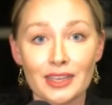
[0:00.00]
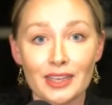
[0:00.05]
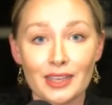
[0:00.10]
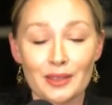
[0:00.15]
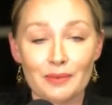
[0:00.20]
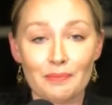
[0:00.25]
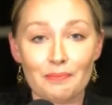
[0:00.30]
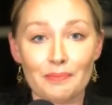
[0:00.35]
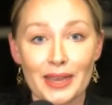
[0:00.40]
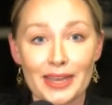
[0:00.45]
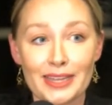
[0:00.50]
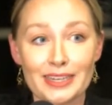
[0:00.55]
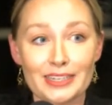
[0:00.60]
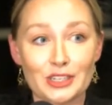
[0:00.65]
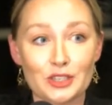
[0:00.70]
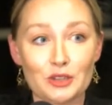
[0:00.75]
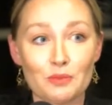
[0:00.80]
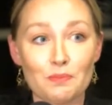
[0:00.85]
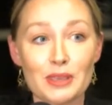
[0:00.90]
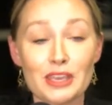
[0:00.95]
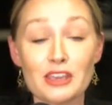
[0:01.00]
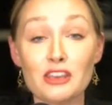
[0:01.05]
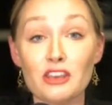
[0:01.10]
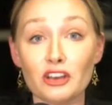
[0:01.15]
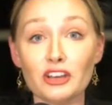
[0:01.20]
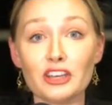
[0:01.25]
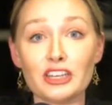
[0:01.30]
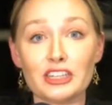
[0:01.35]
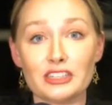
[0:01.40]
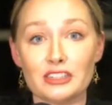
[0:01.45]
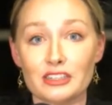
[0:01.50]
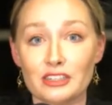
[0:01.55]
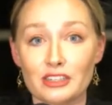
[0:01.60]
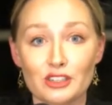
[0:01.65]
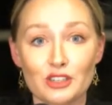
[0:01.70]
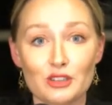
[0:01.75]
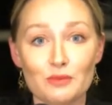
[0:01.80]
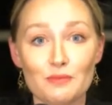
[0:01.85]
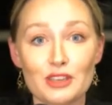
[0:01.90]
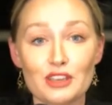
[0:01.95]
but to be good
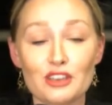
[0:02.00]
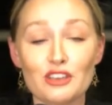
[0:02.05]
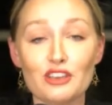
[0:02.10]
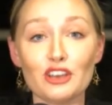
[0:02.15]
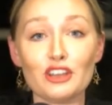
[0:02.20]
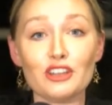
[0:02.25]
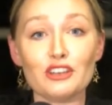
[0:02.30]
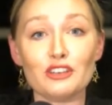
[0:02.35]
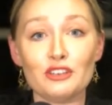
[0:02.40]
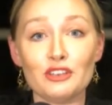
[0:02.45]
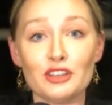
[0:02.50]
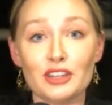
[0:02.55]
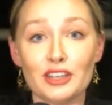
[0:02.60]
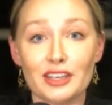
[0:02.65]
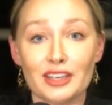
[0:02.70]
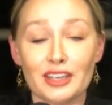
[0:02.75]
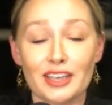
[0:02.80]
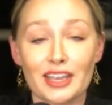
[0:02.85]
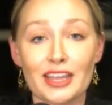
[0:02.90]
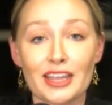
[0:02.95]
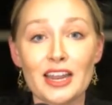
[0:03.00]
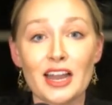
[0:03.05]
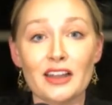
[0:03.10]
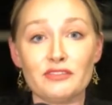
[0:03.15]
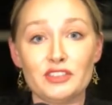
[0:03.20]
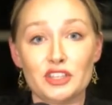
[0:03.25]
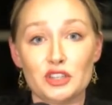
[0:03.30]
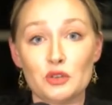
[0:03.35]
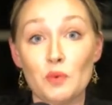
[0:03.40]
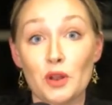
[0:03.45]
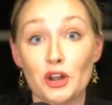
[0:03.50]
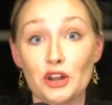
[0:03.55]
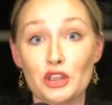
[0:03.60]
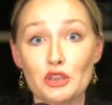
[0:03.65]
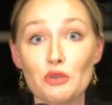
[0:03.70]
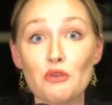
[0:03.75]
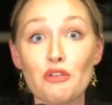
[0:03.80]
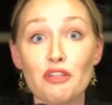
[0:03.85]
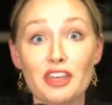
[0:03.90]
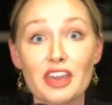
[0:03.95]
enough to where
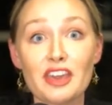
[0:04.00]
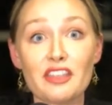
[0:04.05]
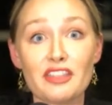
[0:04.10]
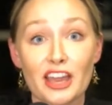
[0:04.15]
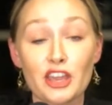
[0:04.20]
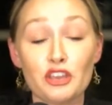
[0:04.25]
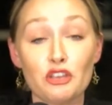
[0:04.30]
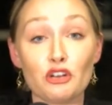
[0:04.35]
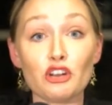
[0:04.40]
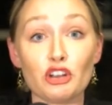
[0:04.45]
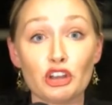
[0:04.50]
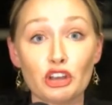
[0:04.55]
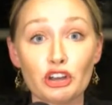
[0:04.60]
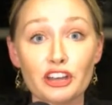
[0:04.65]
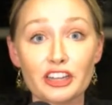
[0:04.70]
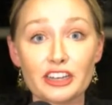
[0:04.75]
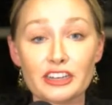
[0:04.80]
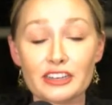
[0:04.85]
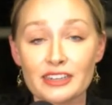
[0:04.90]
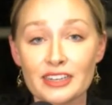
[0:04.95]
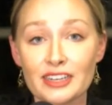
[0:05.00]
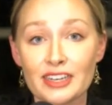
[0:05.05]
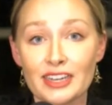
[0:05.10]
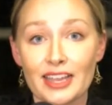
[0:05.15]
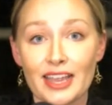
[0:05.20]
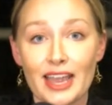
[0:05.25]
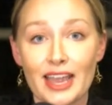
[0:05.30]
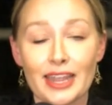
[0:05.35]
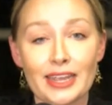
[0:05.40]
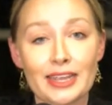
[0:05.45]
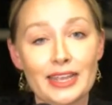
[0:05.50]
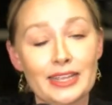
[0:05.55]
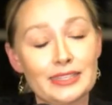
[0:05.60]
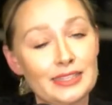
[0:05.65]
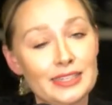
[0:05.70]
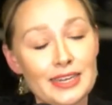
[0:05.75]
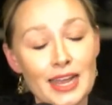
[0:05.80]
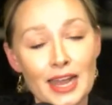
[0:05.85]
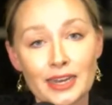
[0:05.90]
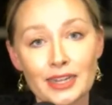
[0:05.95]
you think that you're good. And
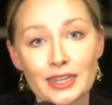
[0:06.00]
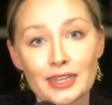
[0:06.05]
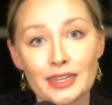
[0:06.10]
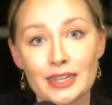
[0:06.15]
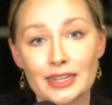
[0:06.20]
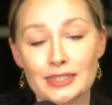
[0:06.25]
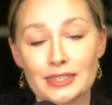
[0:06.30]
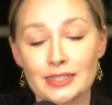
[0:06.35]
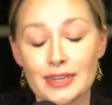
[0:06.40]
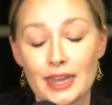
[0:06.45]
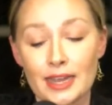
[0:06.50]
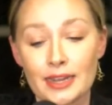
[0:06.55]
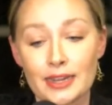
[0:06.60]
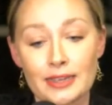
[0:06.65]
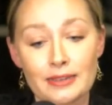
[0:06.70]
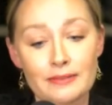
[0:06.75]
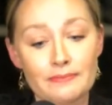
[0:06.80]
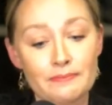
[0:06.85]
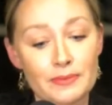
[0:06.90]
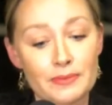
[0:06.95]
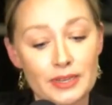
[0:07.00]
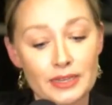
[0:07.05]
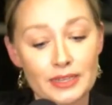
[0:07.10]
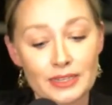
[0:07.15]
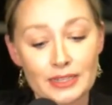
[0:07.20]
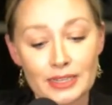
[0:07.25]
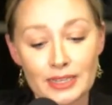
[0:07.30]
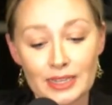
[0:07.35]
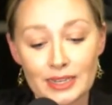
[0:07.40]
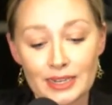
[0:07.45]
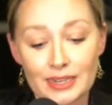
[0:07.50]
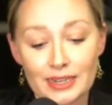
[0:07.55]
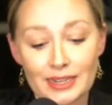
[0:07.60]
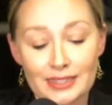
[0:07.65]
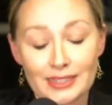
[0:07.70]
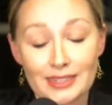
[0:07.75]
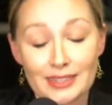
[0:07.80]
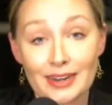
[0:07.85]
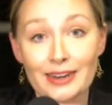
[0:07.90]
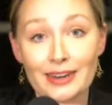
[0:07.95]
it's not an
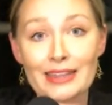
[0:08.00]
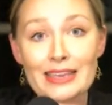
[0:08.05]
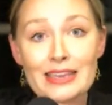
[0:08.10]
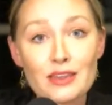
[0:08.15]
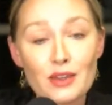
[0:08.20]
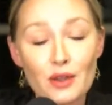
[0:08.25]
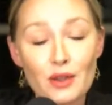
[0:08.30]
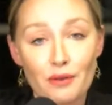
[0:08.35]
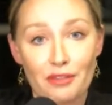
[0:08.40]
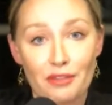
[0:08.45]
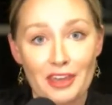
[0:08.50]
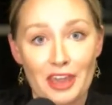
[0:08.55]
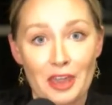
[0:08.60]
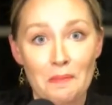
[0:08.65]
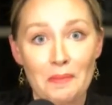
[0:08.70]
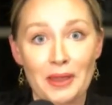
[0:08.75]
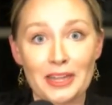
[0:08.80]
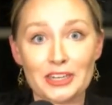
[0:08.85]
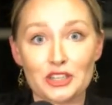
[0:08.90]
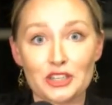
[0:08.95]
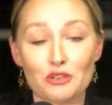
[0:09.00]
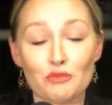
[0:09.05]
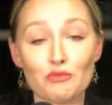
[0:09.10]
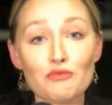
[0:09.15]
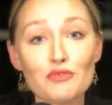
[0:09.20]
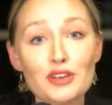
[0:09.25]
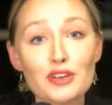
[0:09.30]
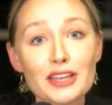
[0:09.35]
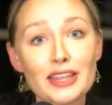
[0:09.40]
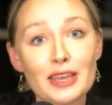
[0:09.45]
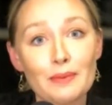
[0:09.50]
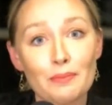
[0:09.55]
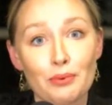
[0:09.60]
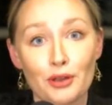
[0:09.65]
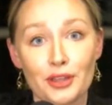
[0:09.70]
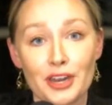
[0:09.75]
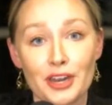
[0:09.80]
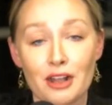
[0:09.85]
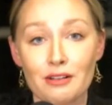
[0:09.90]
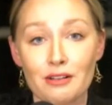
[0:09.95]
ego thing, but to really
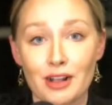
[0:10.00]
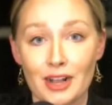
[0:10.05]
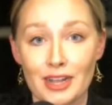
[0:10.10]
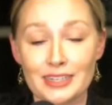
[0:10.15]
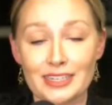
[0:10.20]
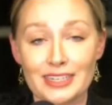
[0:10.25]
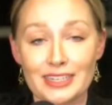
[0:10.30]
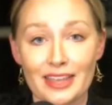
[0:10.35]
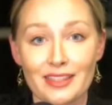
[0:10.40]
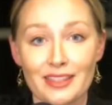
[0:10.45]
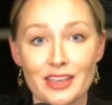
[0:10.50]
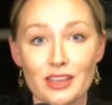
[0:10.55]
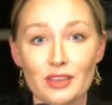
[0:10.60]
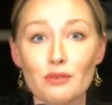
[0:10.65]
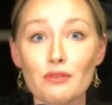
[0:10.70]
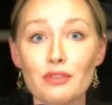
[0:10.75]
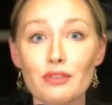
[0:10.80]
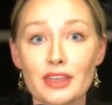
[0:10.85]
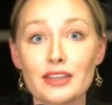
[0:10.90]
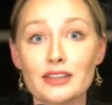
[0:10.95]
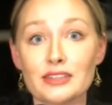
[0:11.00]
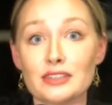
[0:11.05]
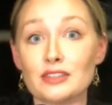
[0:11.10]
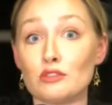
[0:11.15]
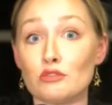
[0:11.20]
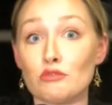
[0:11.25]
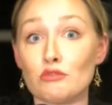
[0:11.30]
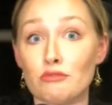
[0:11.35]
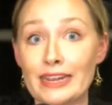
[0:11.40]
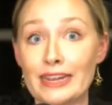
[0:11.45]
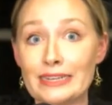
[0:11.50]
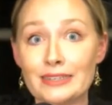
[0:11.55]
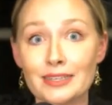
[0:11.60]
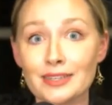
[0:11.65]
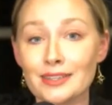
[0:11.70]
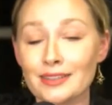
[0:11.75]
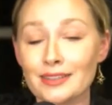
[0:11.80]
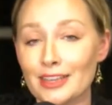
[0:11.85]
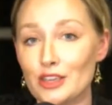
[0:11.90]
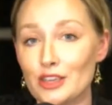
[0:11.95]
put out content that you think is
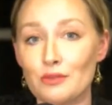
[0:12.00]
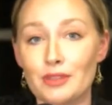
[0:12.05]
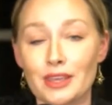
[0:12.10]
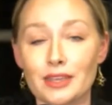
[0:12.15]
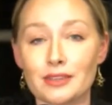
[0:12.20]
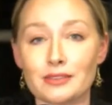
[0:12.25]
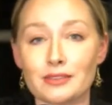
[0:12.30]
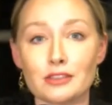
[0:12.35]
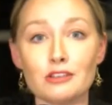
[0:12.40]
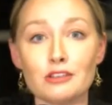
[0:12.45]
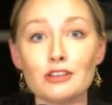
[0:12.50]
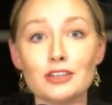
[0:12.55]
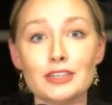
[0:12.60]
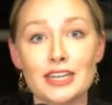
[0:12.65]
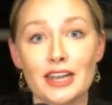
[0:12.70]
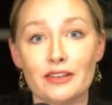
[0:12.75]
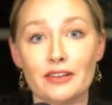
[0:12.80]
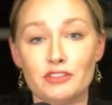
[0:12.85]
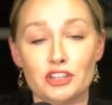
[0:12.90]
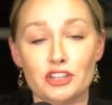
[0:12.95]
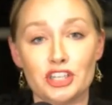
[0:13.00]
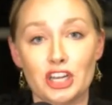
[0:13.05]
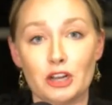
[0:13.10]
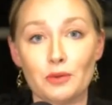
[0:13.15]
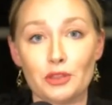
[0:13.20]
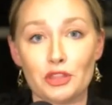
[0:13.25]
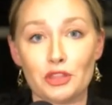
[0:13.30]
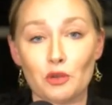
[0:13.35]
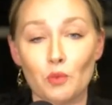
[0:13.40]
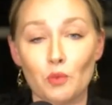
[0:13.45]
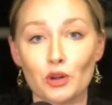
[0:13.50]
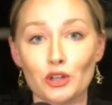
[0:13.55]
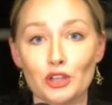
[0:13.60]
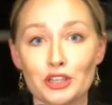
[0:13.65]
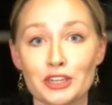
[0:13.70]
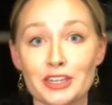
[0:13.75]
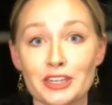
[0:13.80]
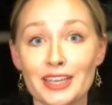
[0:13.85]
great, that you think is good enough to share with the world.